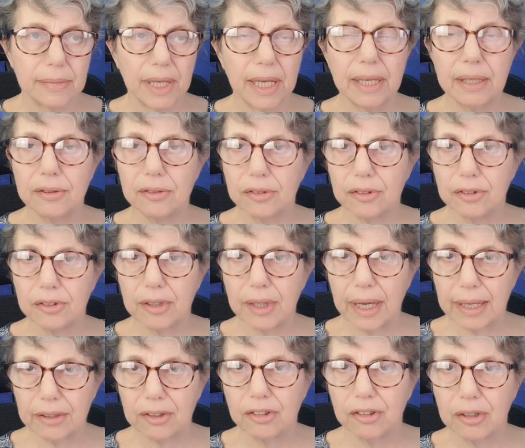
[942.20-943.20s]
It's
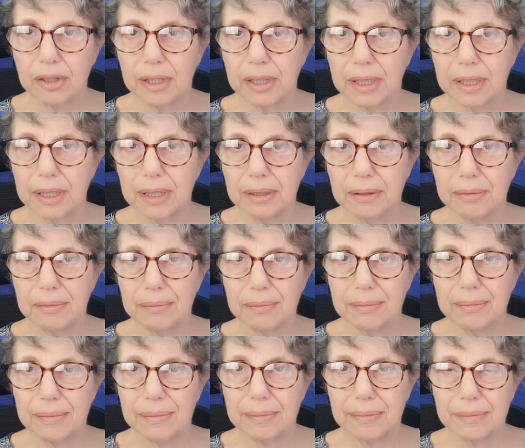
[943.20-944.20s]
actually
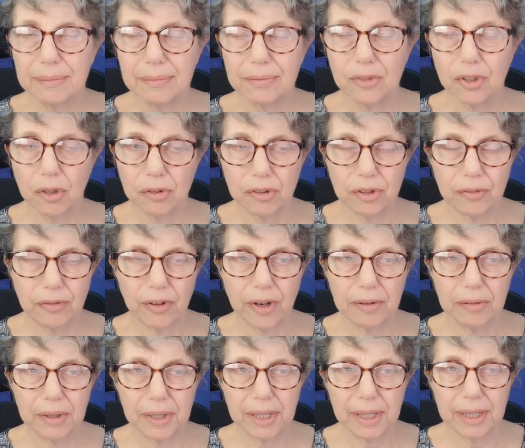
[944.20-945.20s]
not a
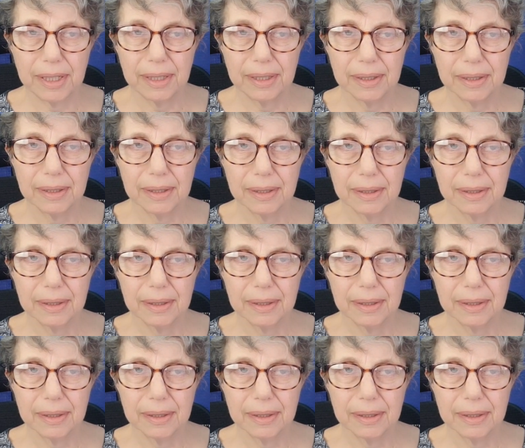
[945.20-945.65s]
very